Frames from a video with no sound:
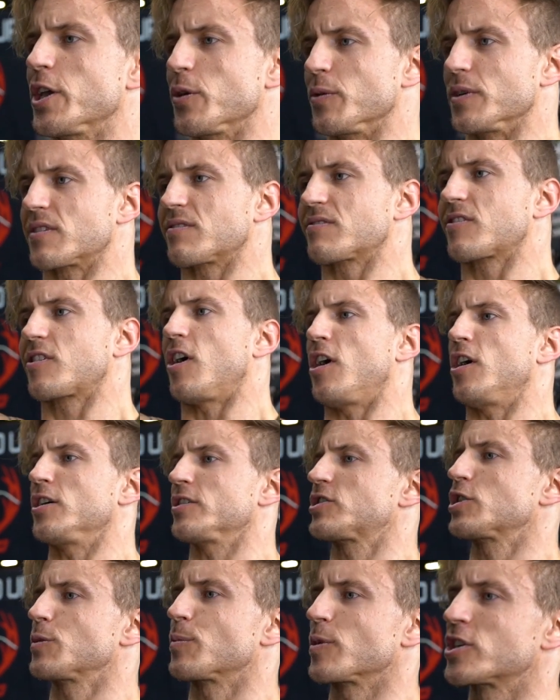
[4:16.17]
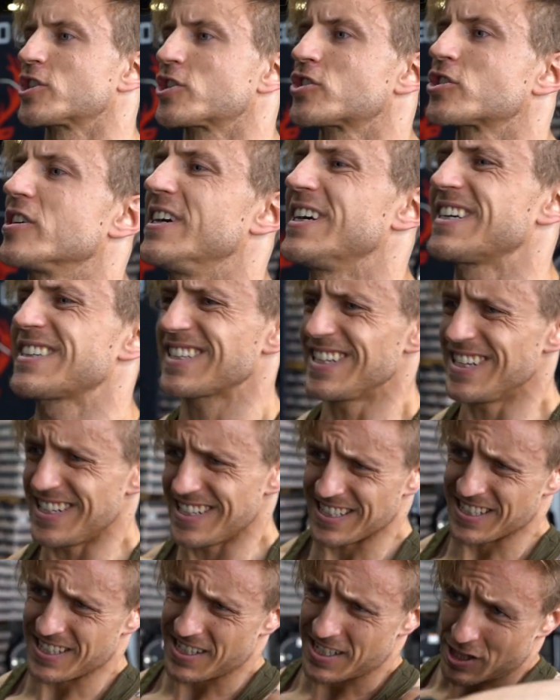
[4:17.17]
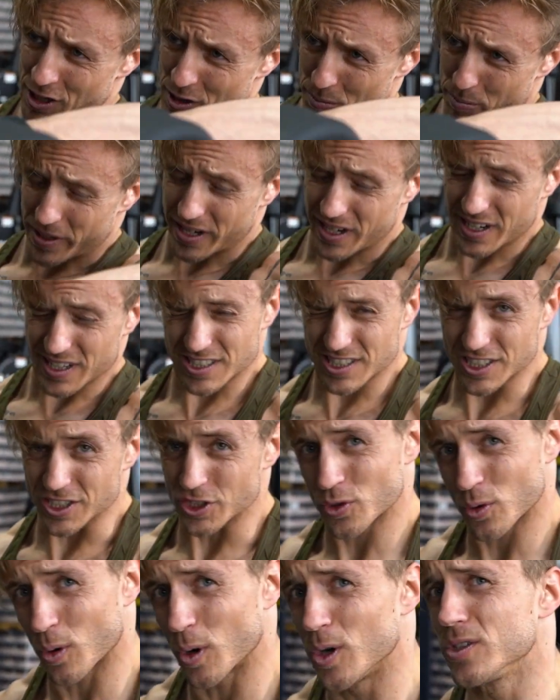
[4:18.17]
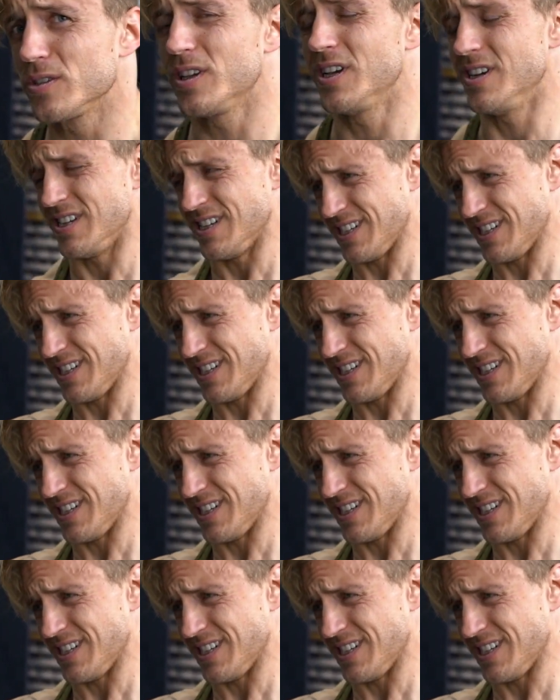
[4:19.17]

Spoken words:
you would call super strict, but it is controlled.